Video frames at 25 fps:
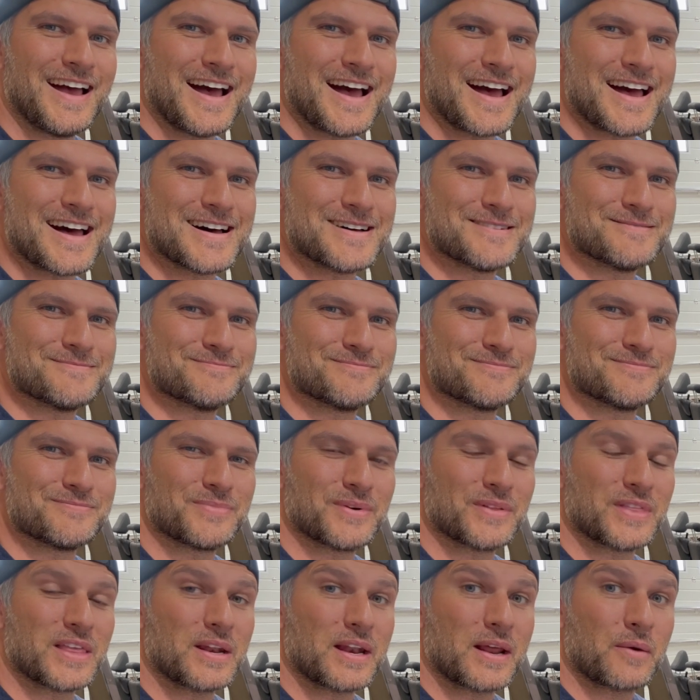
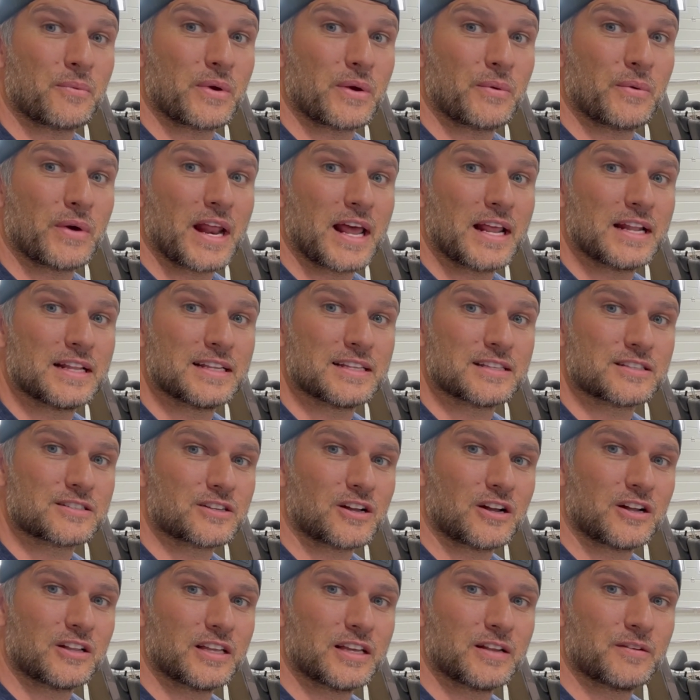But then we went ahead and
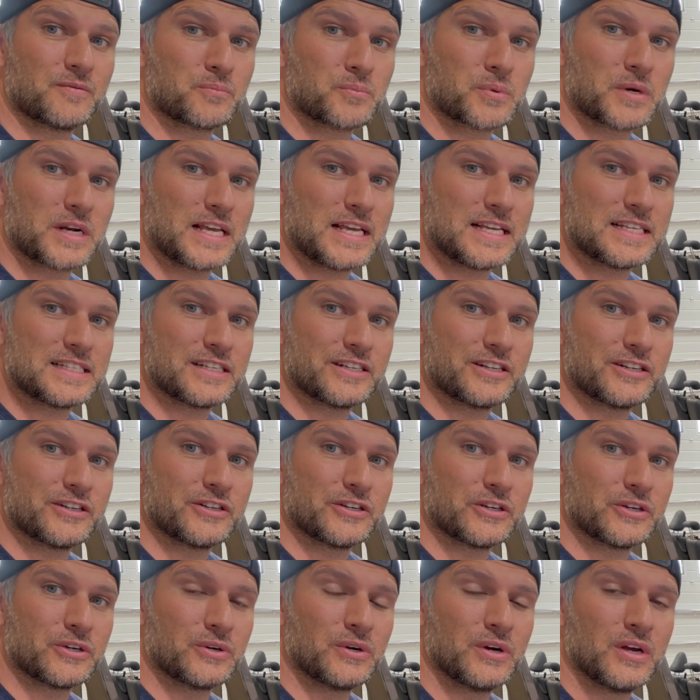installed it. Pretty easy to
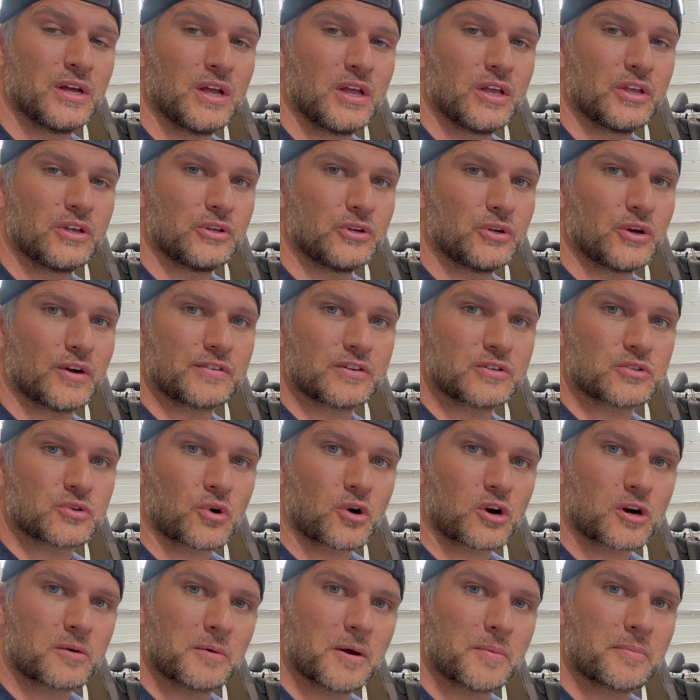do. You do have to
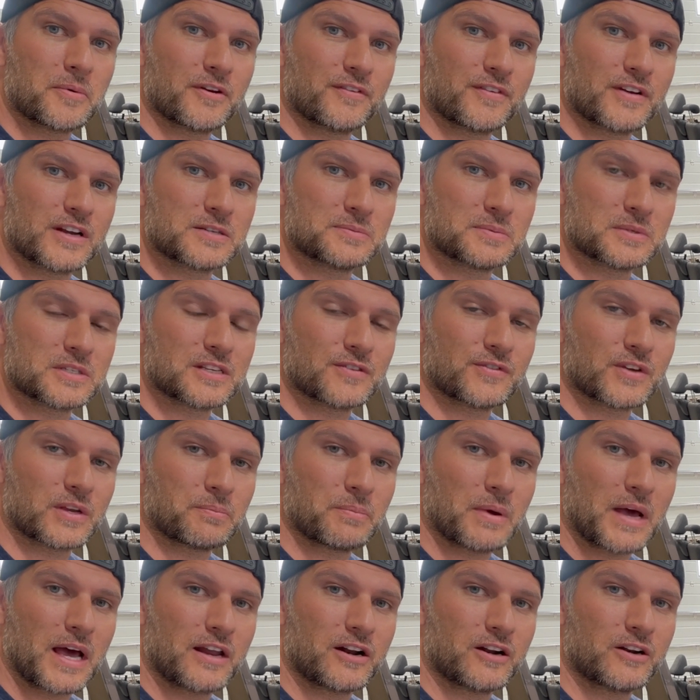torque them up in a very
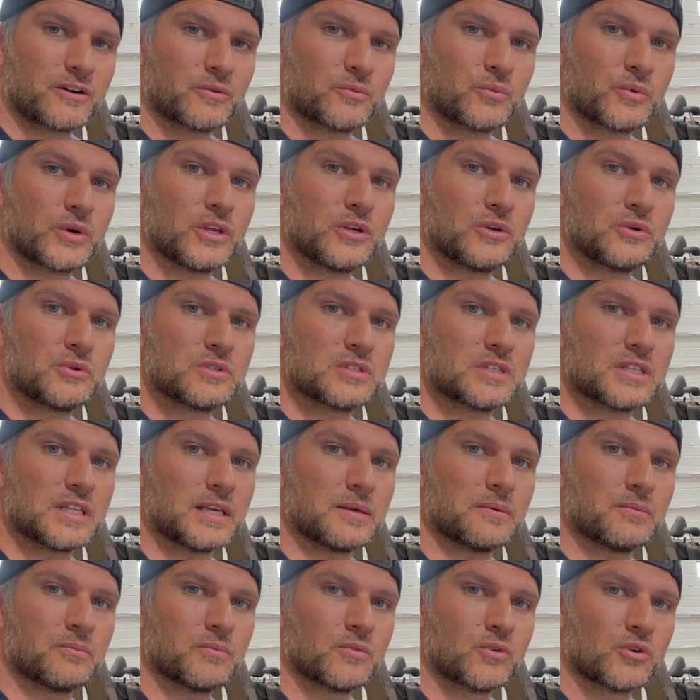specific pattern. We used
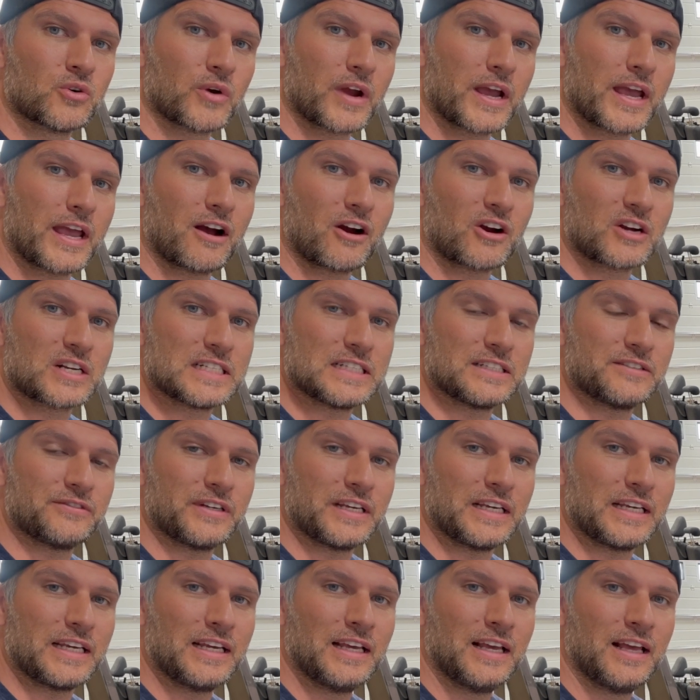the gray
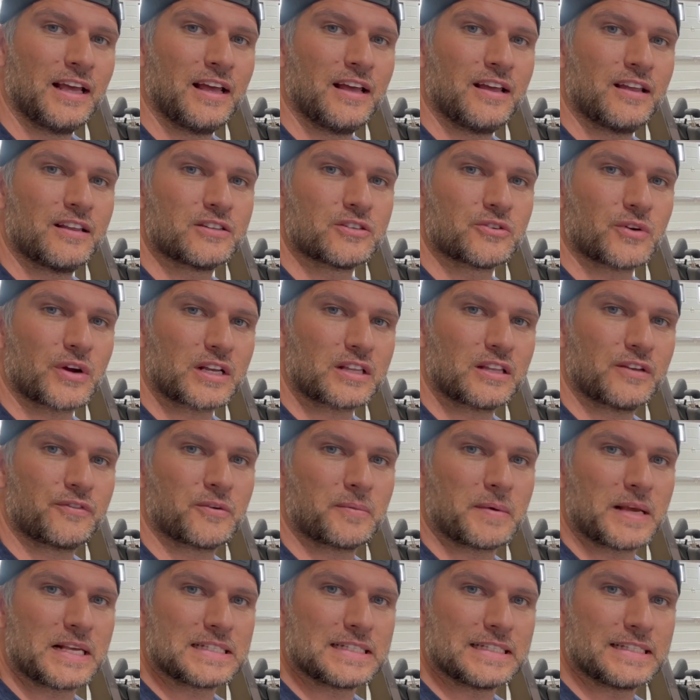RTV directly
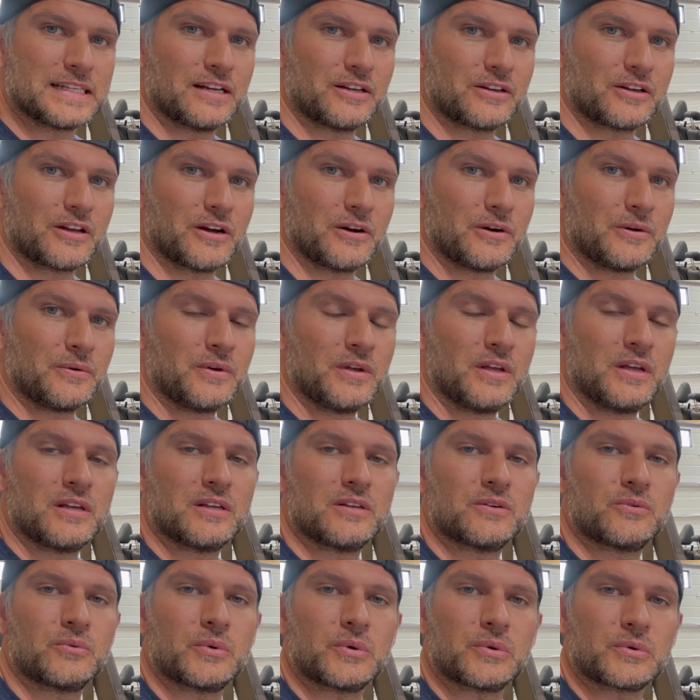from AC Delco.
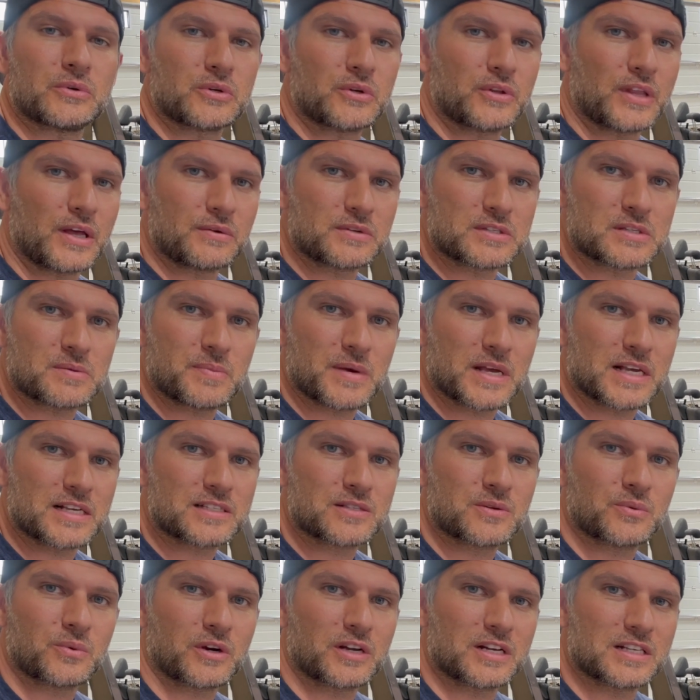We were told that was the
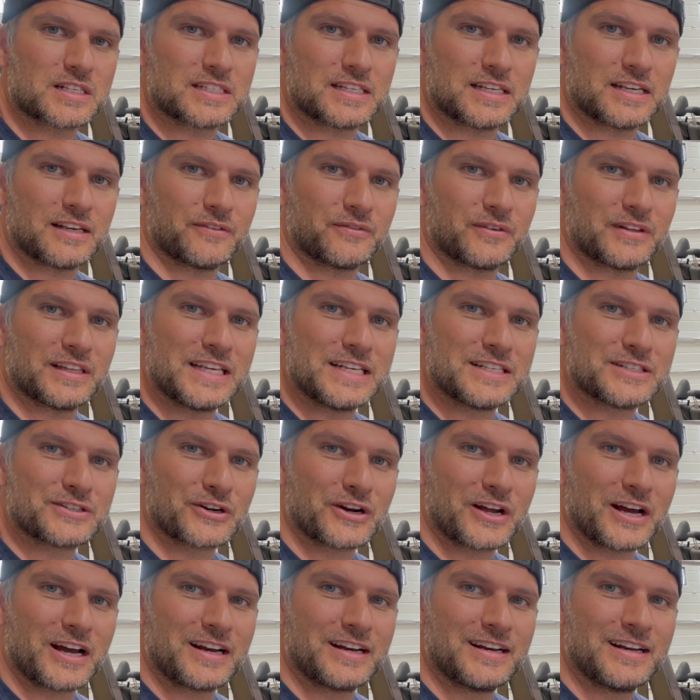best. We're gonna see if it leaks or
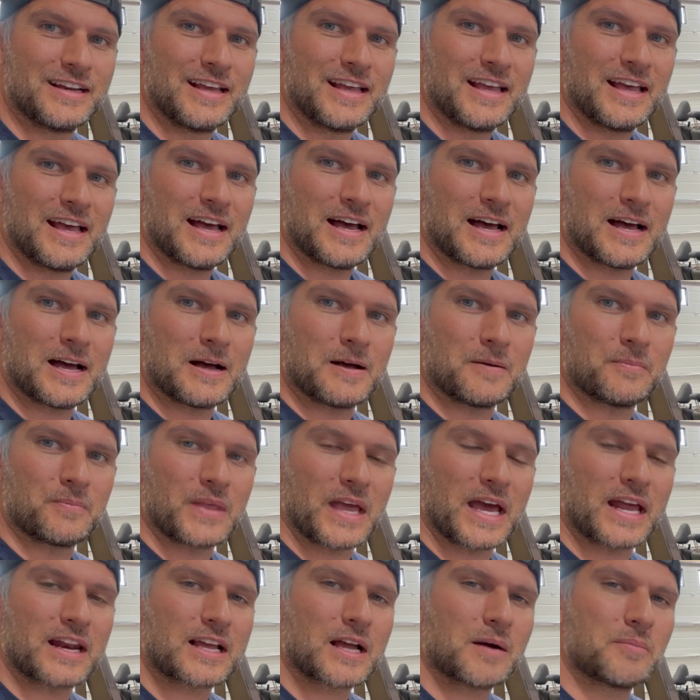not.
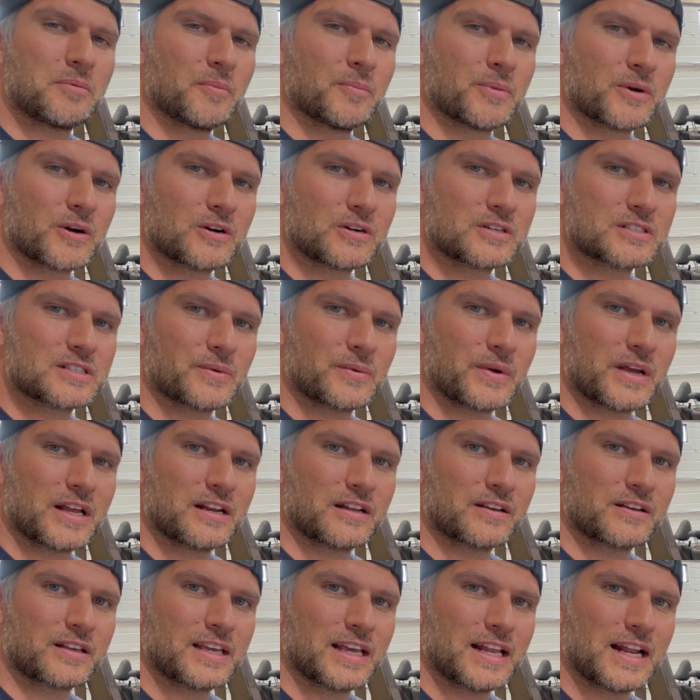Had a couple burrs that we had
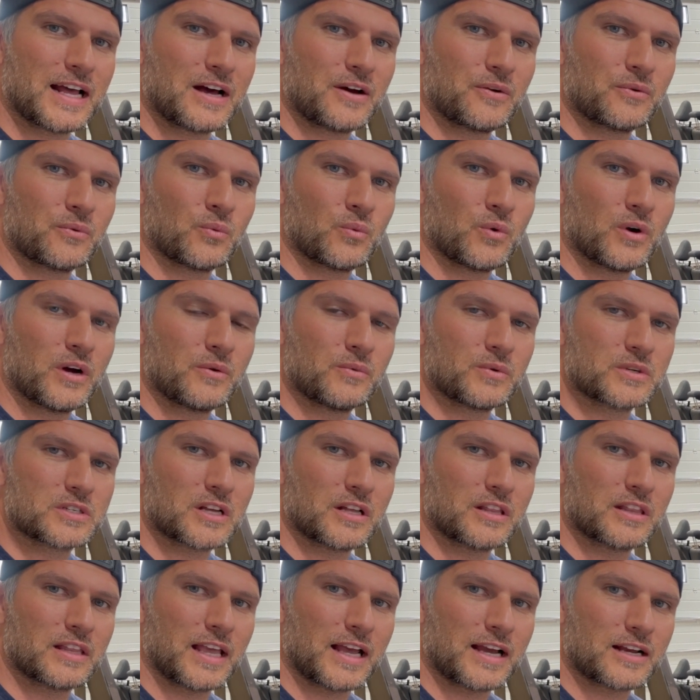to get out. One was
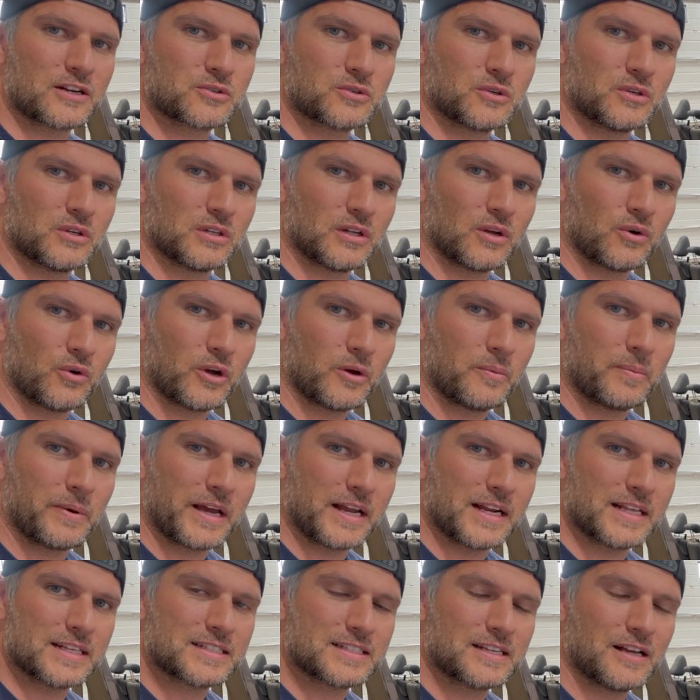on the actual oil
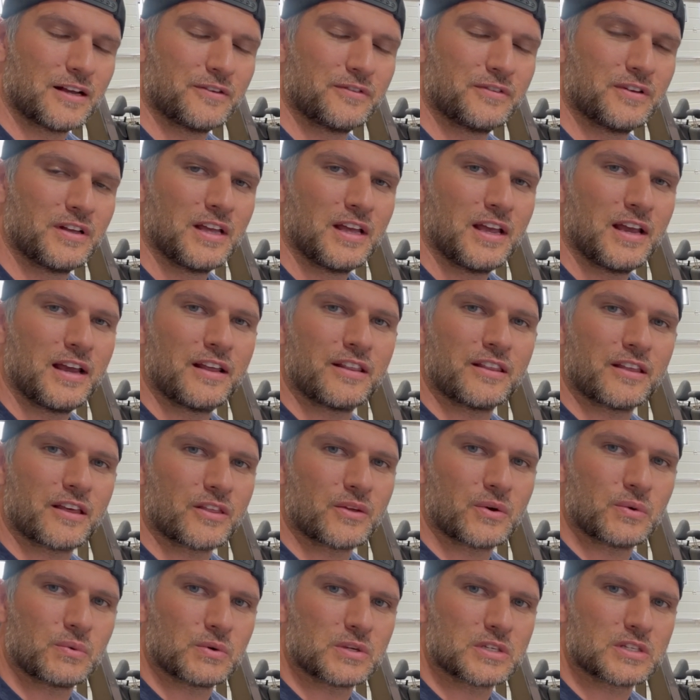pan itself, and the
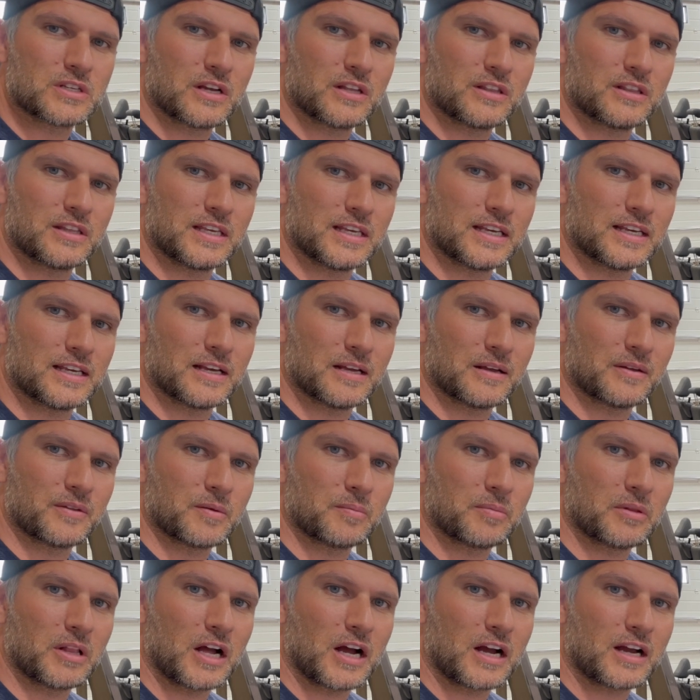other one was on
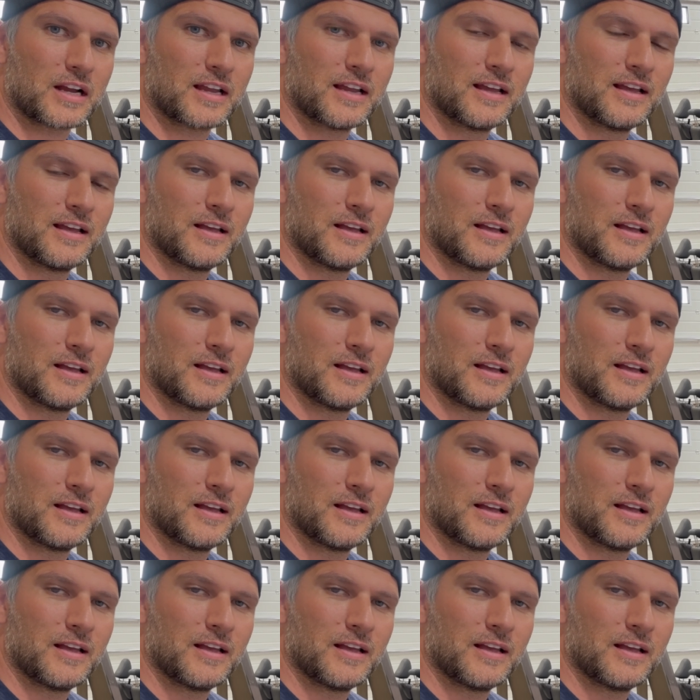the block.